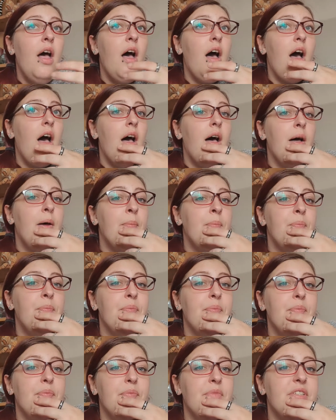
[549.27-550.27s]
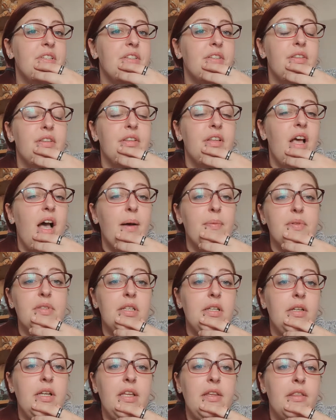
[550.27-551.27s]
It's an
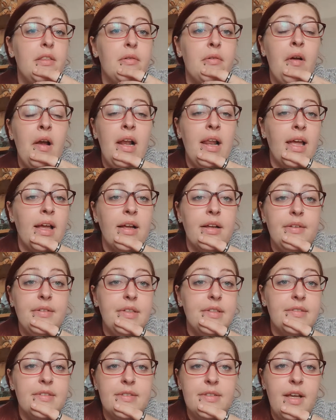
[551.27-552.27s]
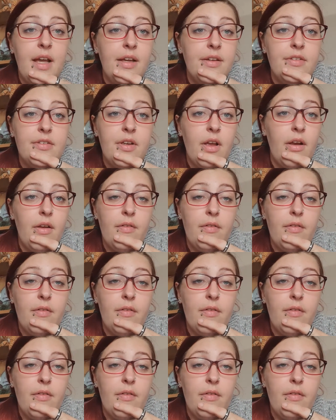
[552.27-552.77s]
absolutely thrilling dissertation.